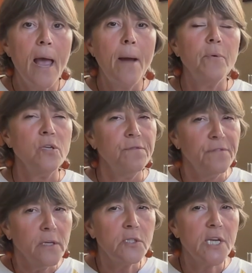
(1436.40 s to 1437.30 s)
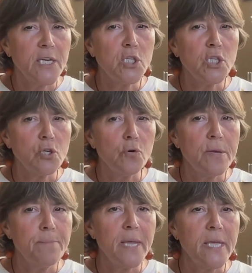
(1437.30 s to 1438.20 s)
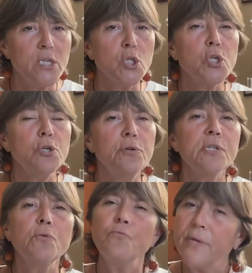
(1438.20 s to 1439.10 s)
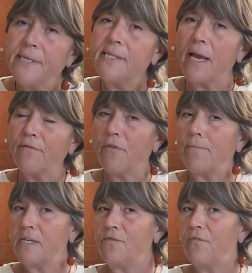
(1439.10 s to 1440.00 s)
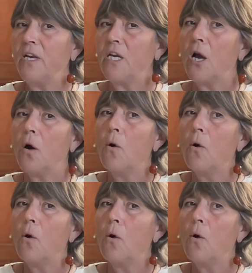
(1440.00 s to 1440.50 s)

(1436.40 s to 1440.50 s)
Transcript: And when you feel tension creeping in, choose a reset from this video.